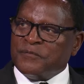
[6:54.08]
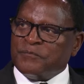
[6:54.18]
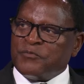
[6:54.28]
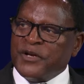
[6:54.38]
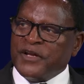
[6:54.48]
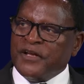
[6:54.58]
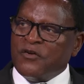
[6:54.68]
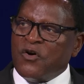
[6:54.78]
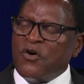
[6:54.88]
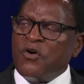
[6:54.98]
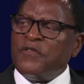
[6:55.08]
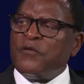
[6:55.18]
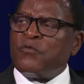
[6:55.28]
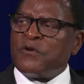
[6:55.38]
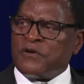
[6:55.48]
bring in all the
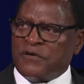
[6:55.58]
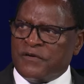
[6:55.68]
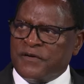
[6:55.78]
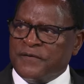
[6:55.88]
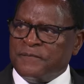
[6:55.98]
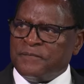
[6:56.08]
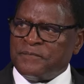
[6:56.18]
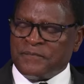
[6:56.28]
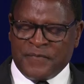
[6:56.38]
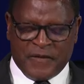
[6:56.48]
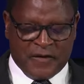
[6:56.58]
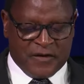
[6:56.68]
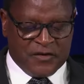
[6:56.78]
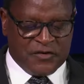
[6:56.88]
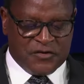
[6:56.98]
world
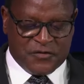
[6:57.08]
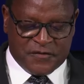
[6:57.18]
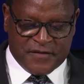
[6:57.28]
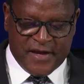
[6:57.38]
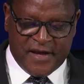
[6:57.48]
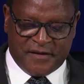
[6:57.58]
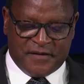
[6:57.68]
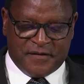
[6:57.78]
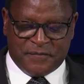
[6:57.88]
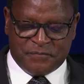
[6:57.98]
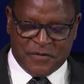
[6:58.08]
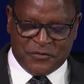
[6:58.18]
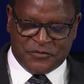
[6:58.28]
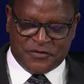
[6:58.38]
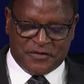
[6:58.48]
to that
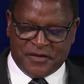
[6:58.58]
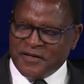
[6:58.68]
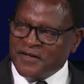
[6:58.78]
most